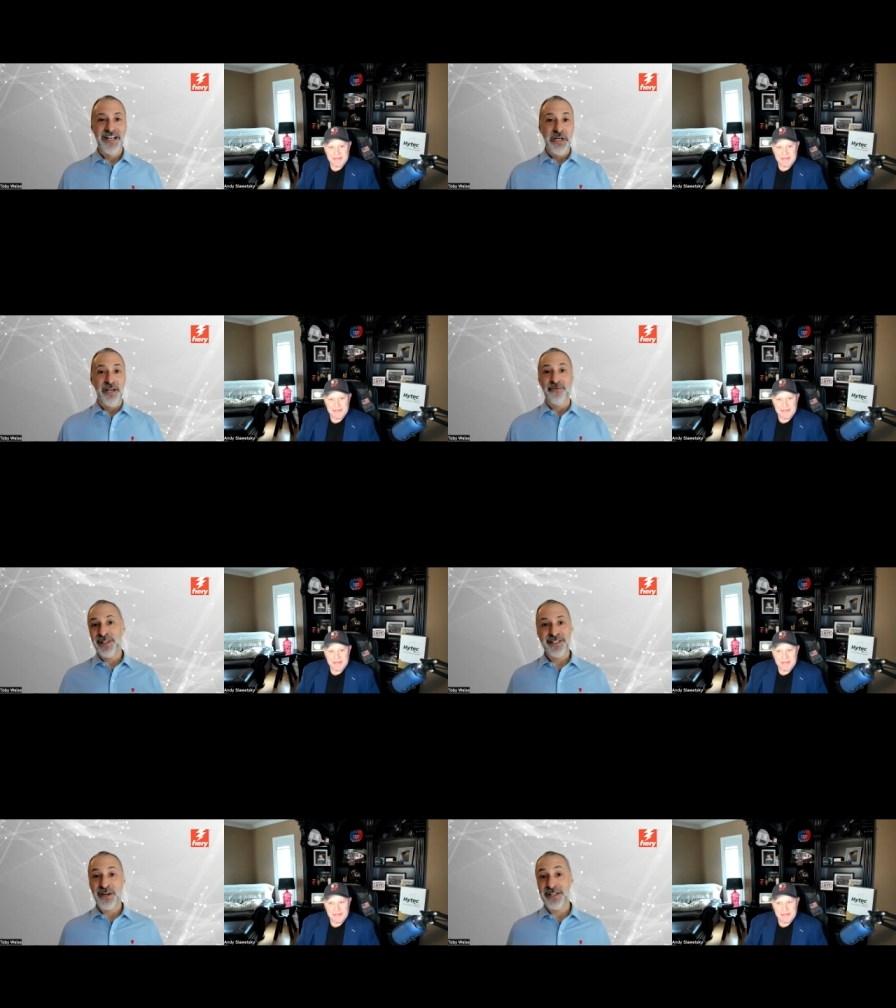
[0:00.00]
it
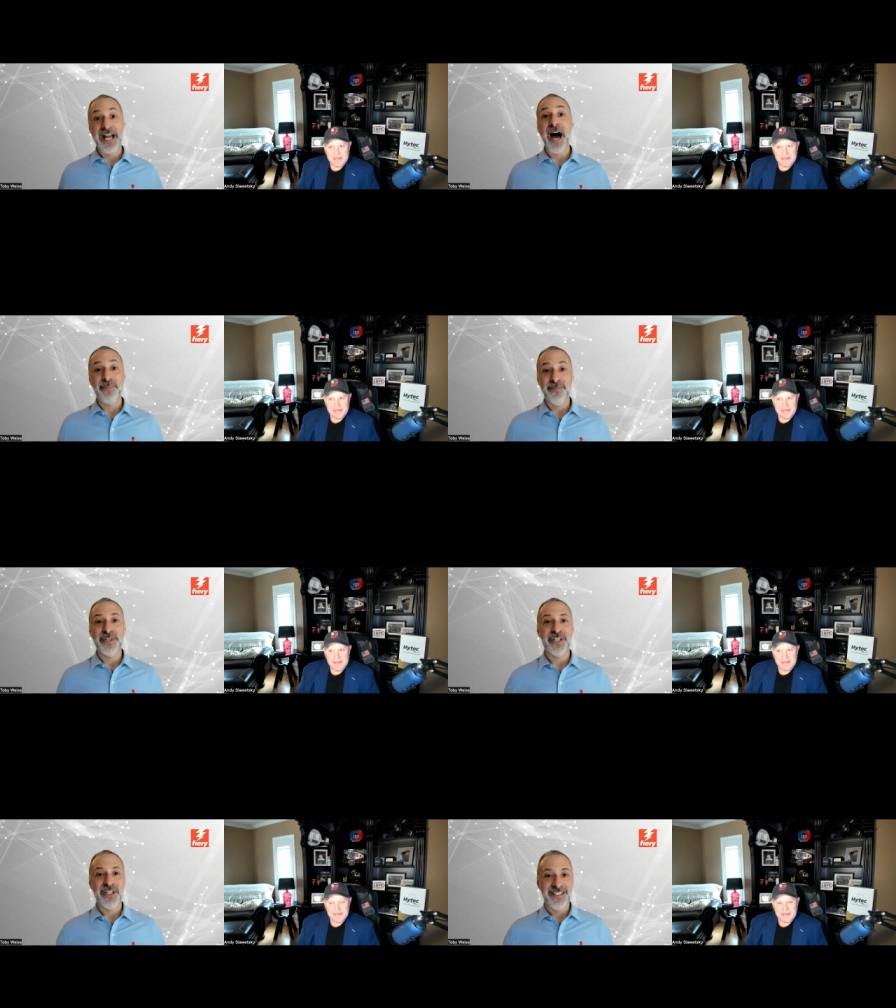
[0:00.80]
really turned copy
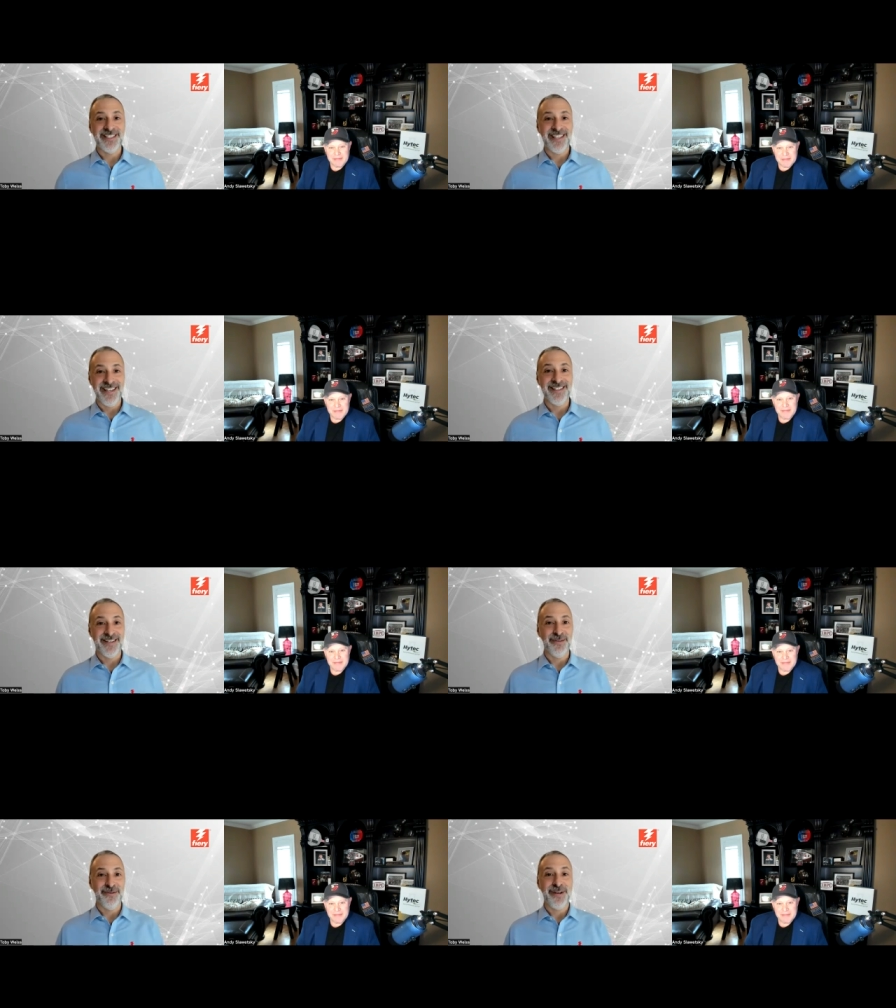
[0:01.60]
machines
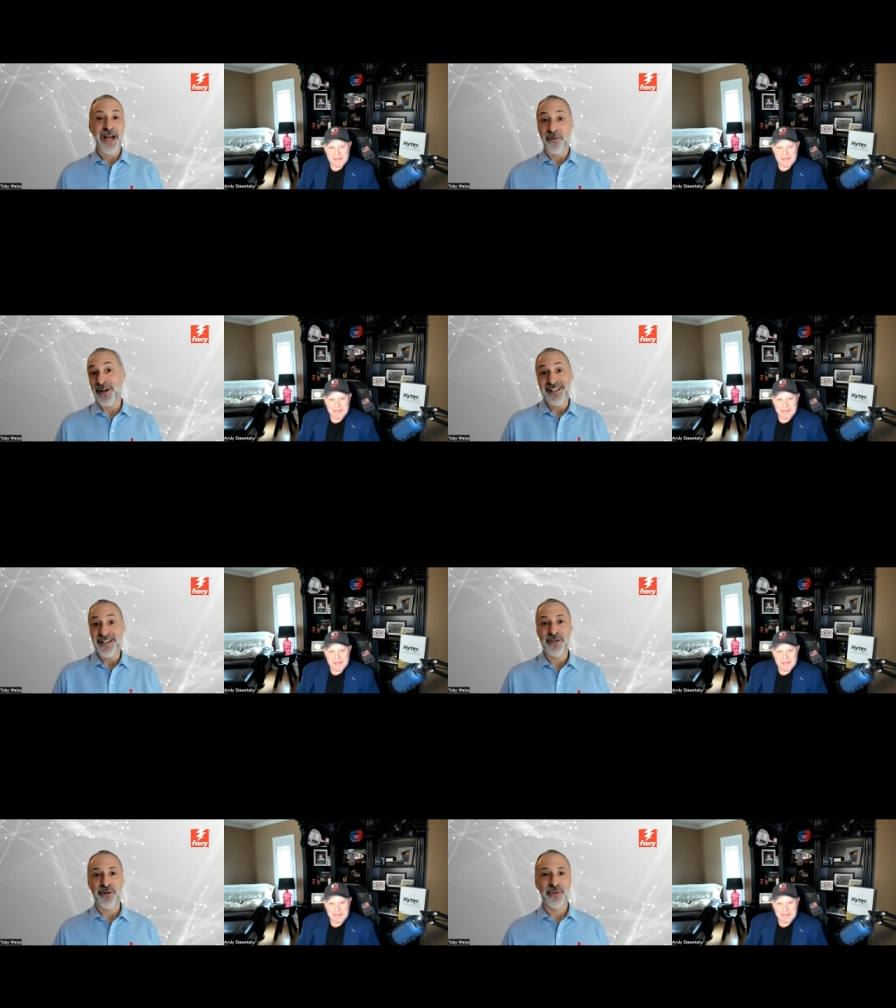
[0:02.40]
into network
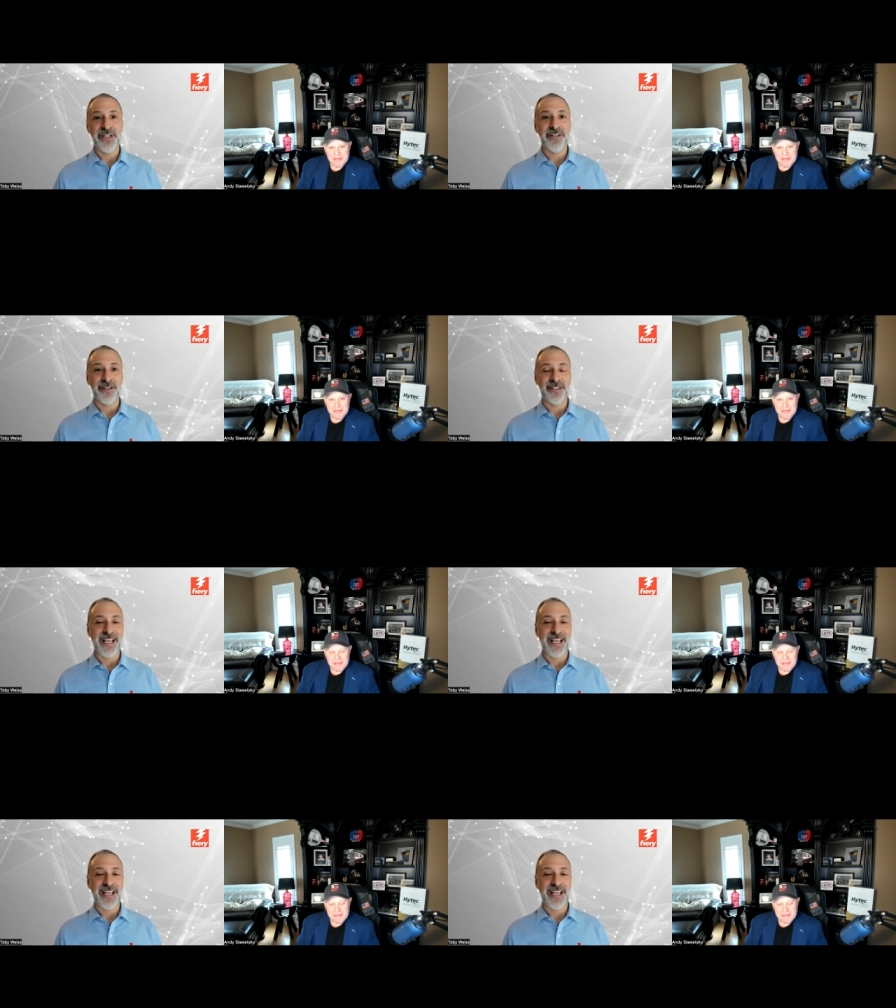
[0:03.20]
digital printers.